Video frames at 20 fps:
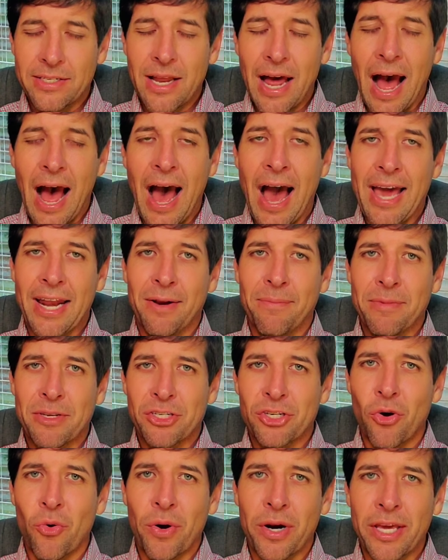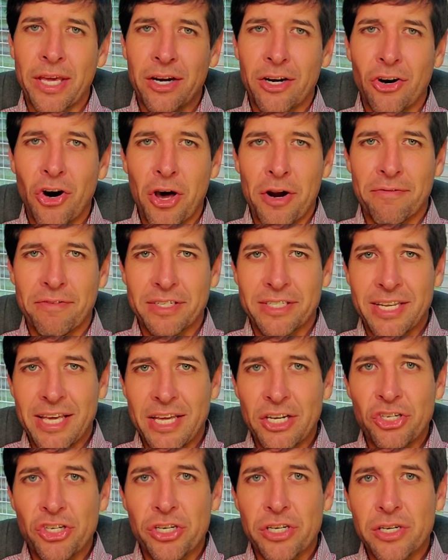item that's going to get a lot of
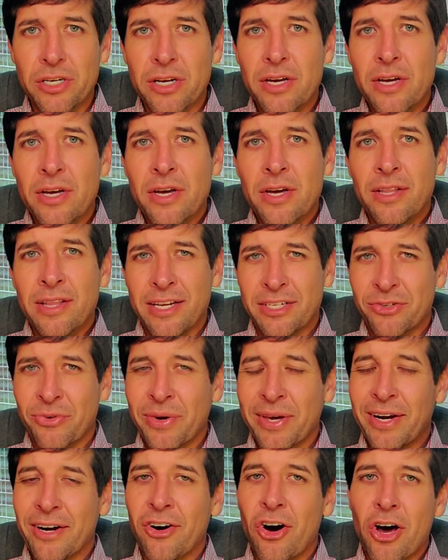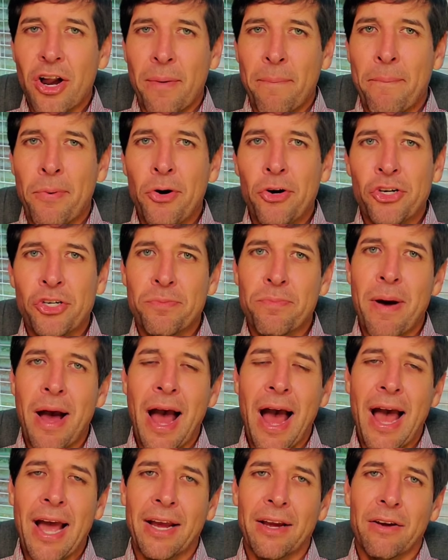attention. That's going to get a lot of
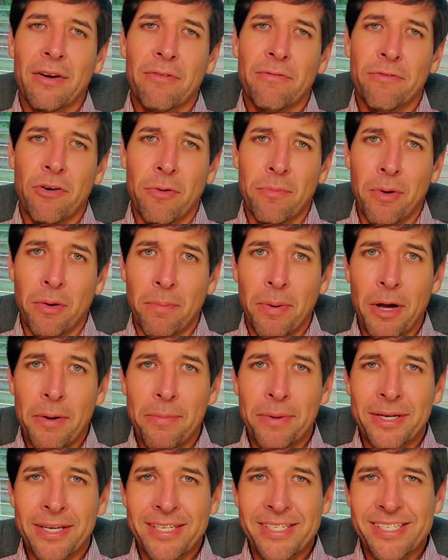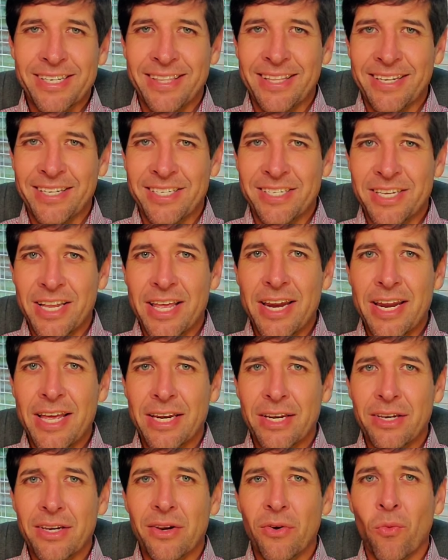pushback from Republicans in the
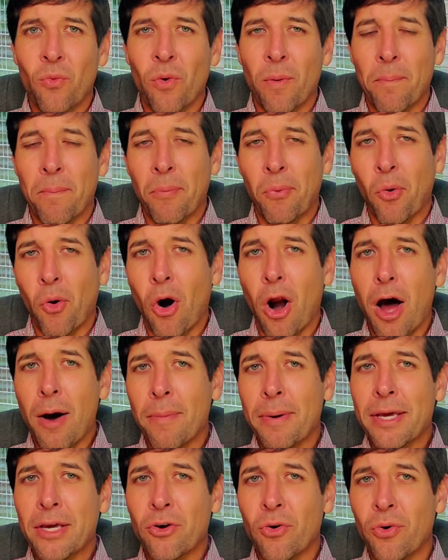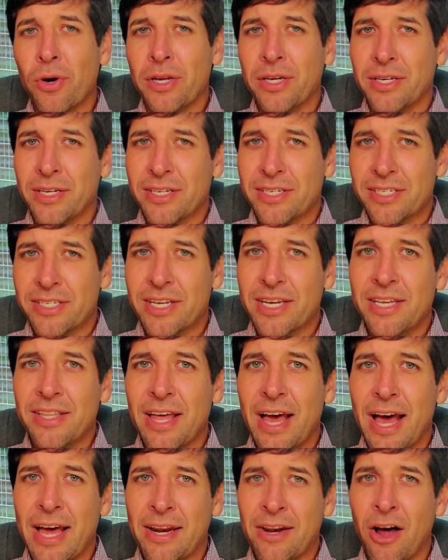Senate. We're probably going to see
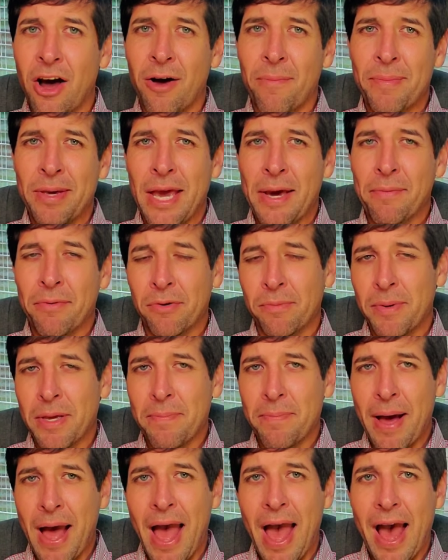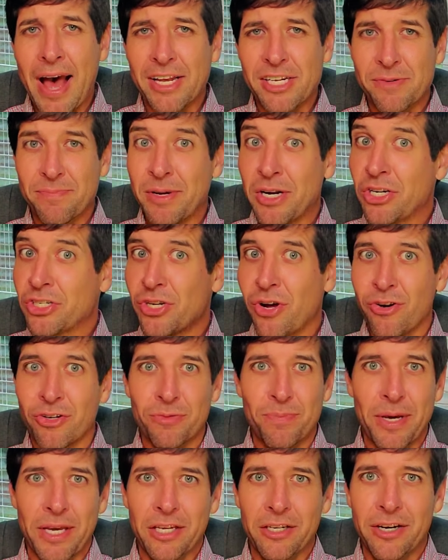that not be able to be passed, but it's all
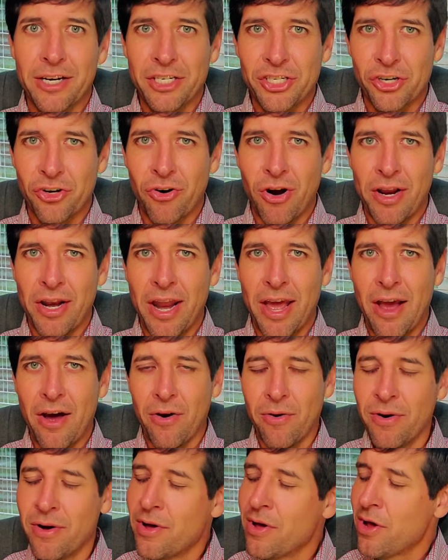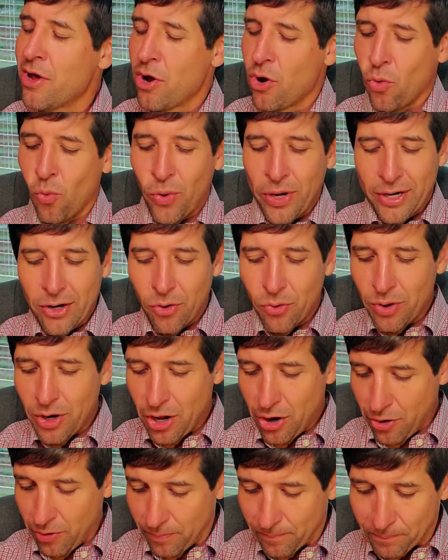speculation right now. We don't
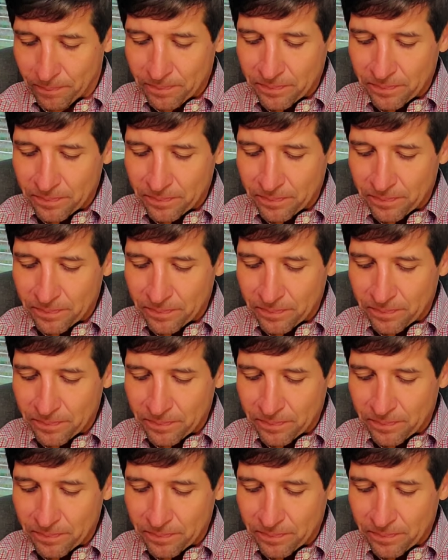know.